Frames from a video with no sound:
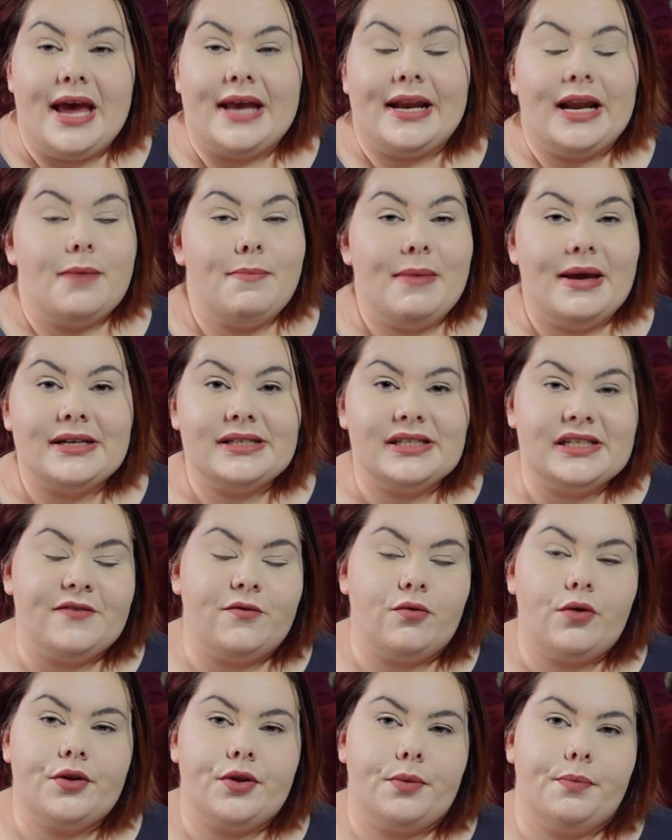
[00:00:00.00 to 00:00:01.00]
And I met
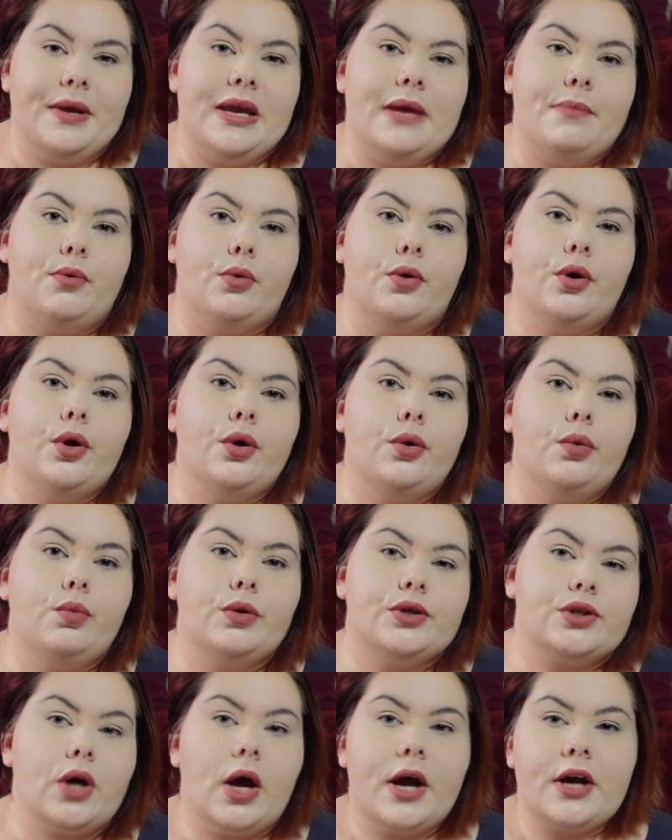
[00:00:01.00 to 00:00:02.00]
several other people who
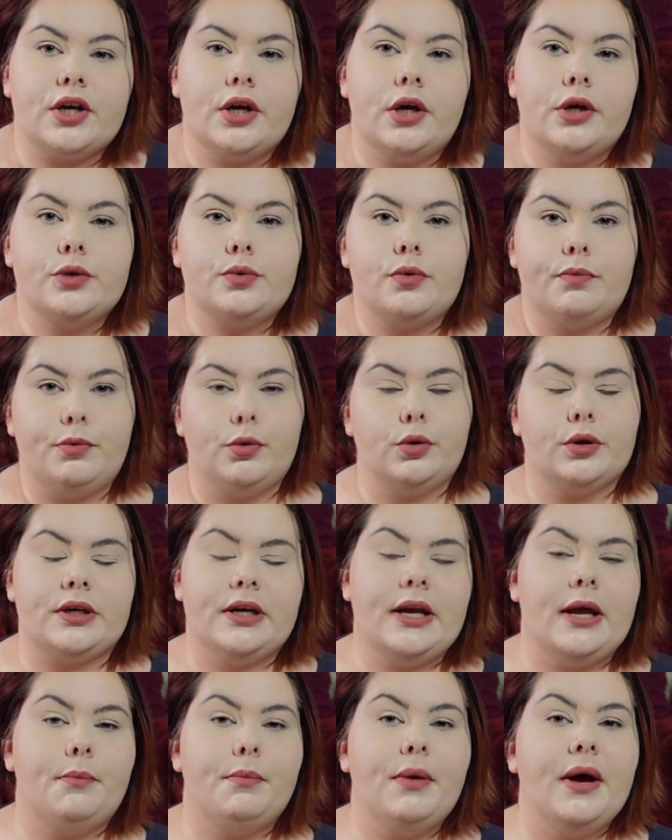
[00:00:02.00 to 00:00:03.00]
were diagnosed with
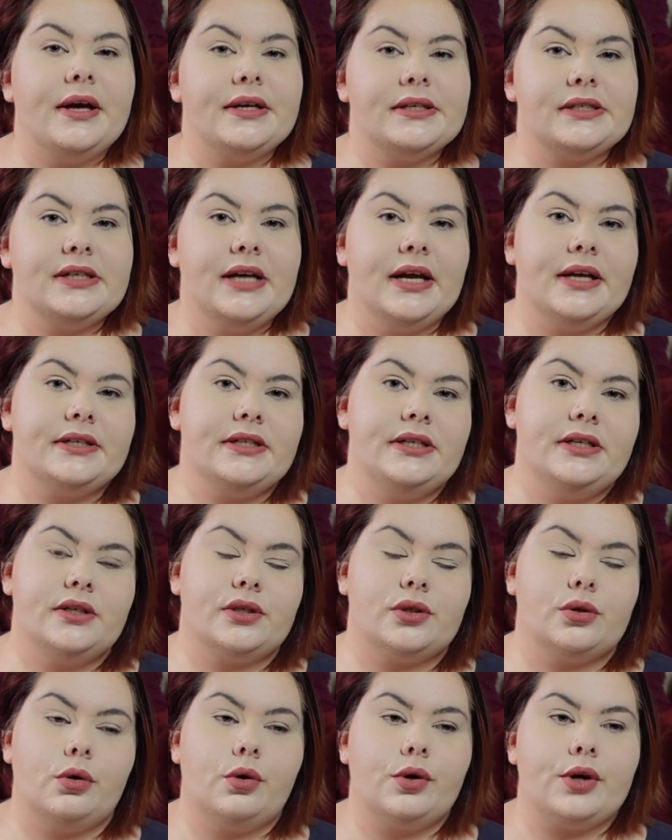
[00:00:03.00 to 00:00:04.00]
borderline personality
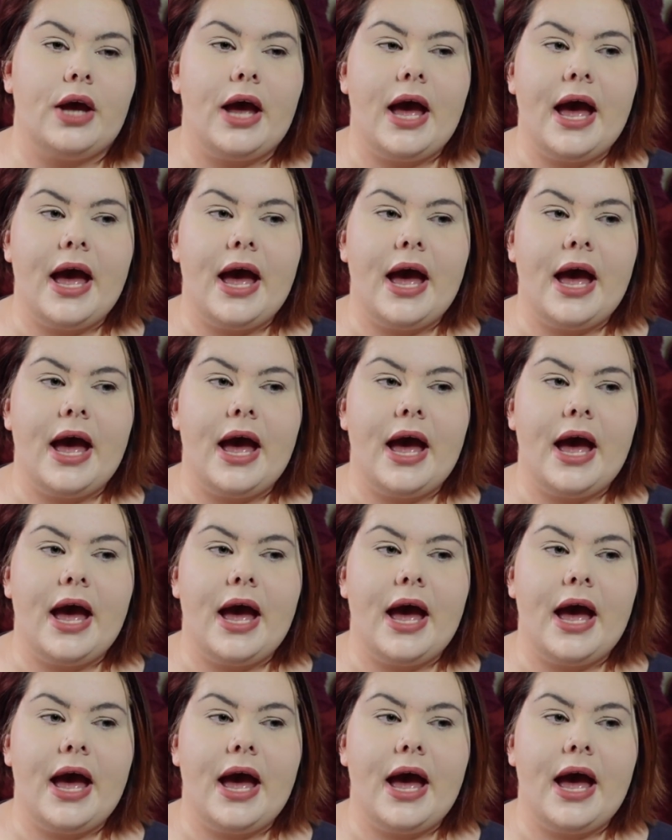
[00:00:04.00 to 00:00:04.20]
disorder,